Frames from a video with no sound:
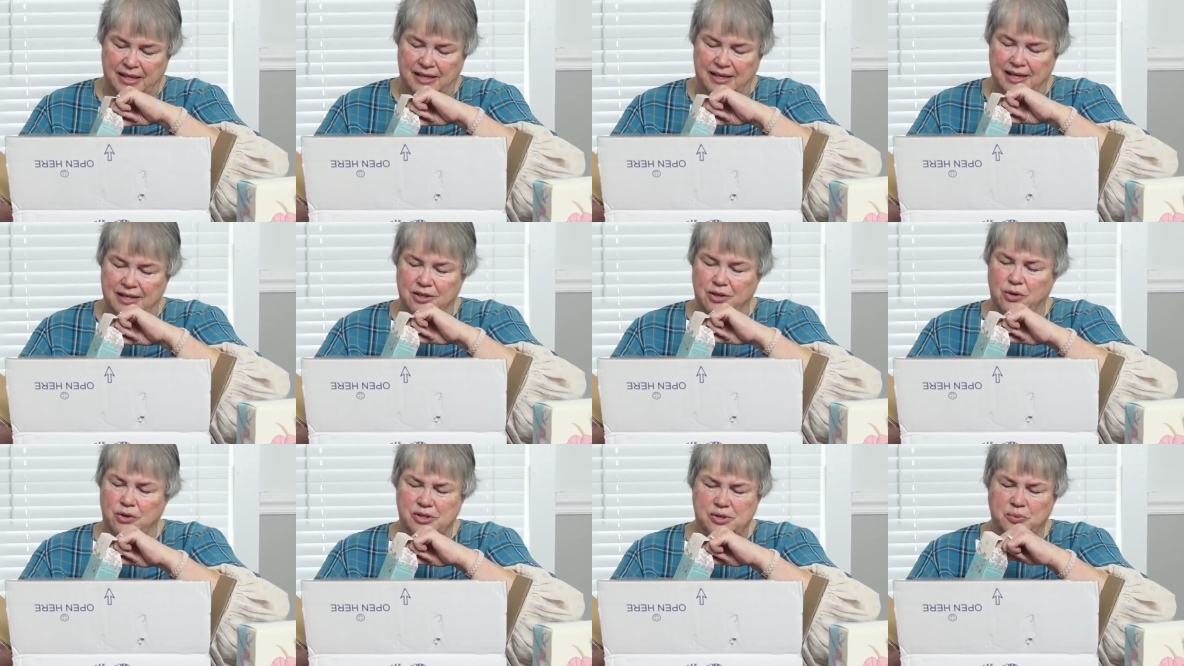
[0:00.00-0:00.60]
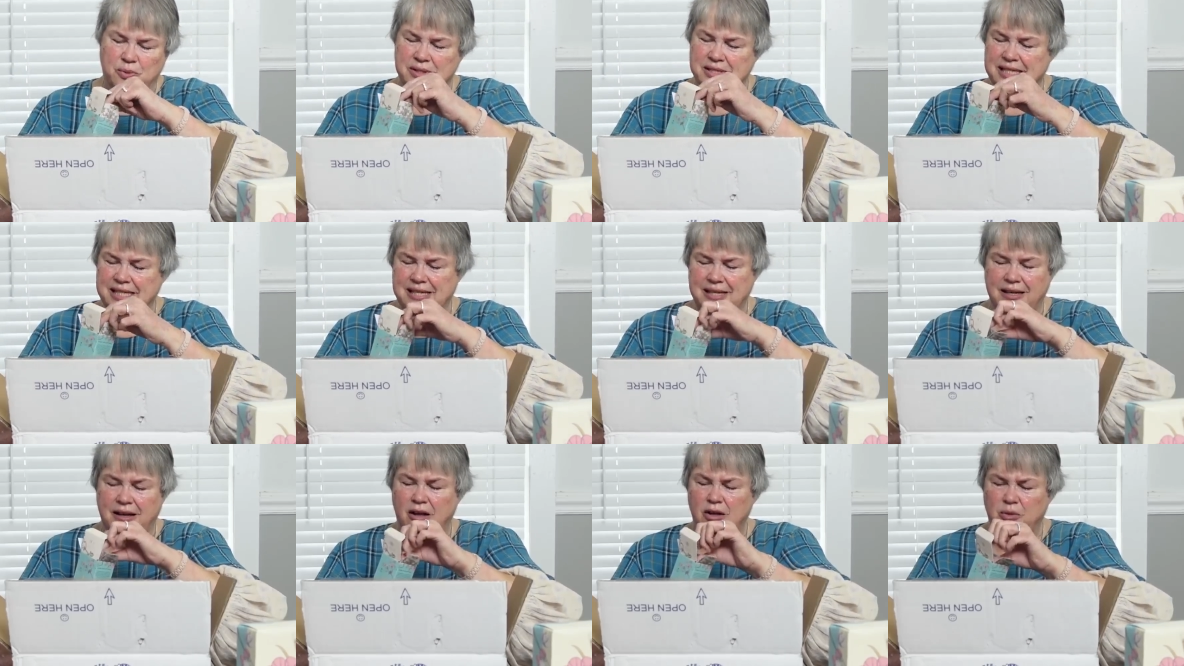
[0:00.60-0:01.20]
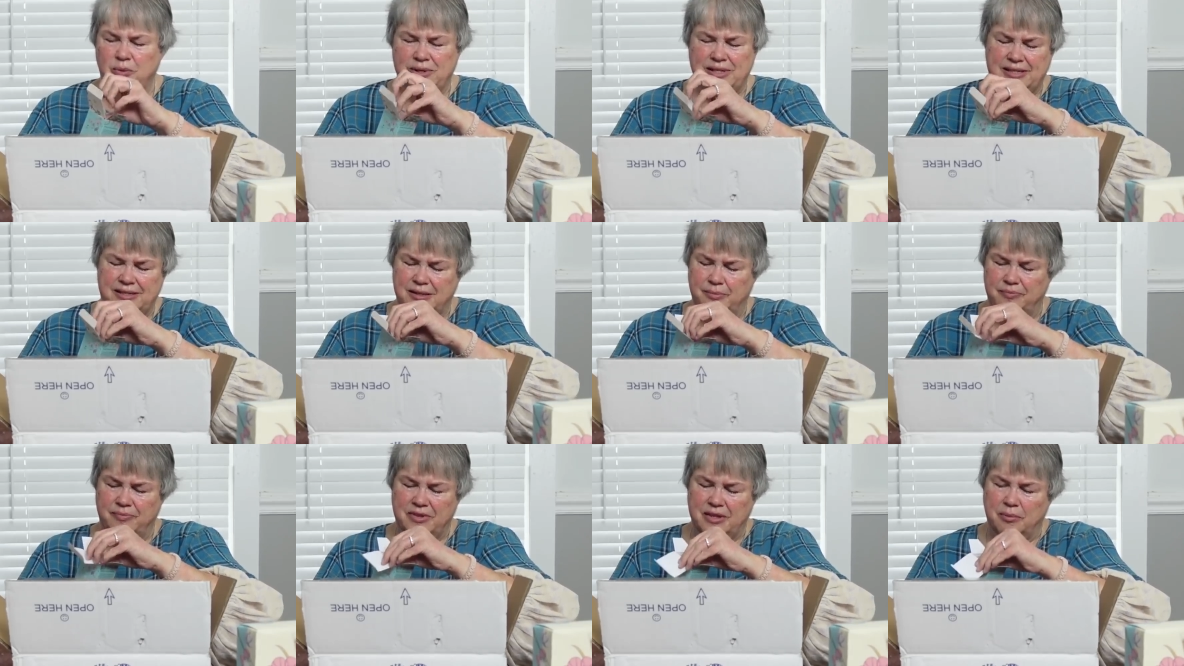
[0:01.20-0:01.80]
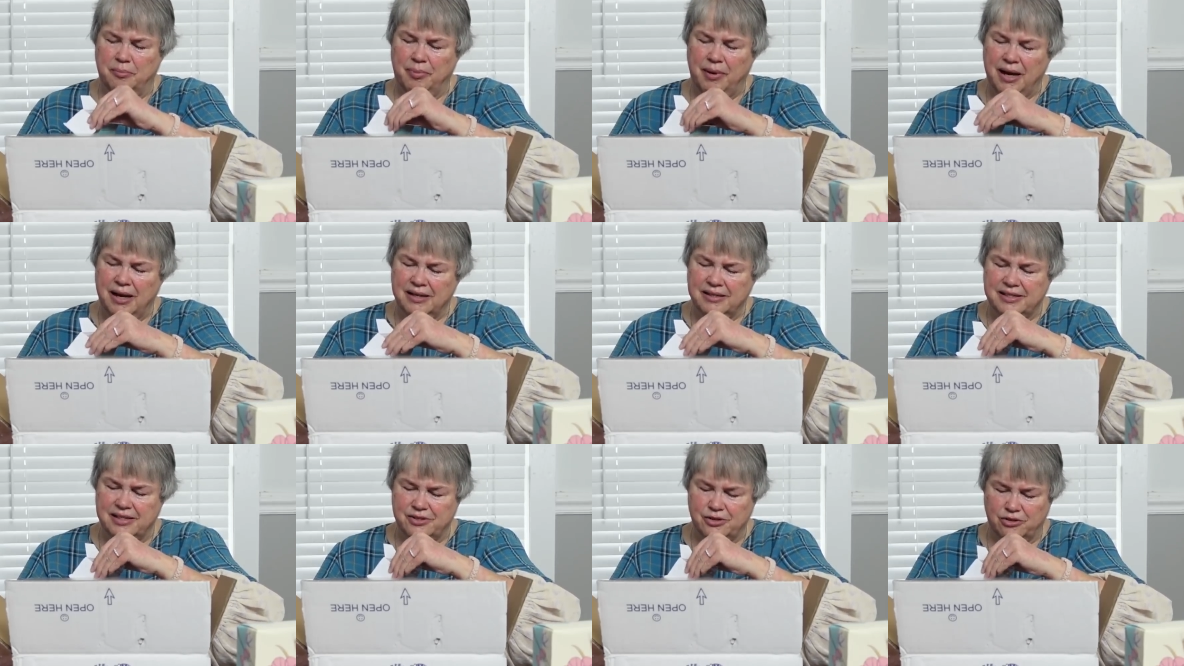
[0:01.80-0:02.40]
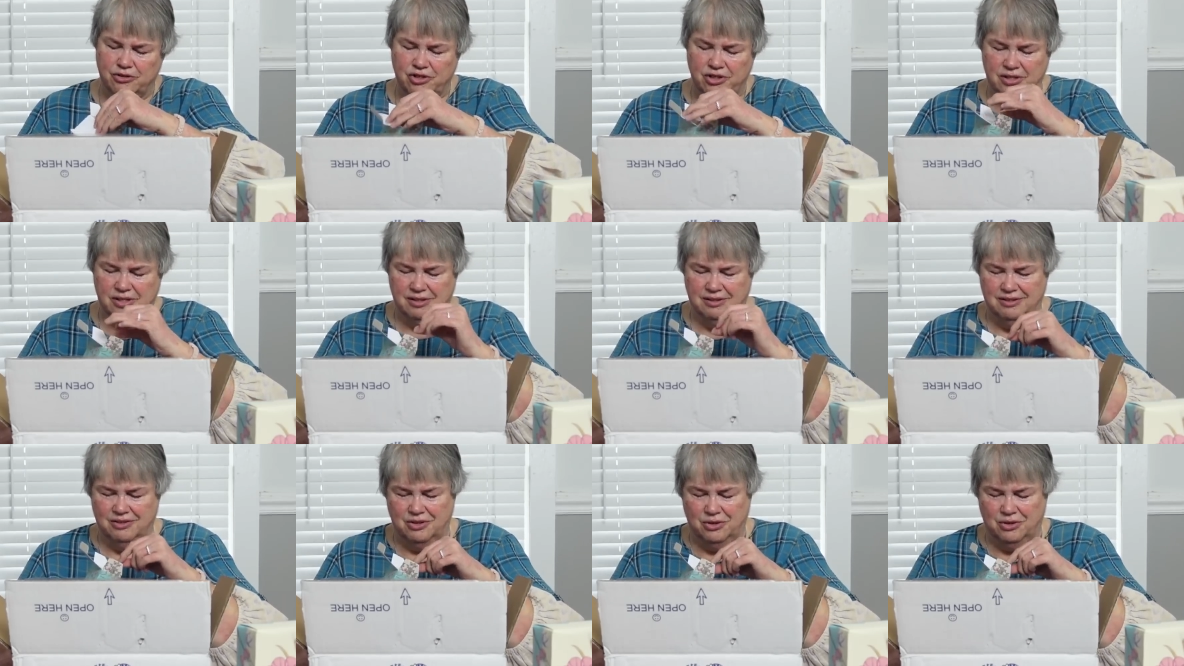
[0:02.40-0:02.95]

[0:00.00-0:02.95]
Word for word: And of course, once again, always the, the boxes are just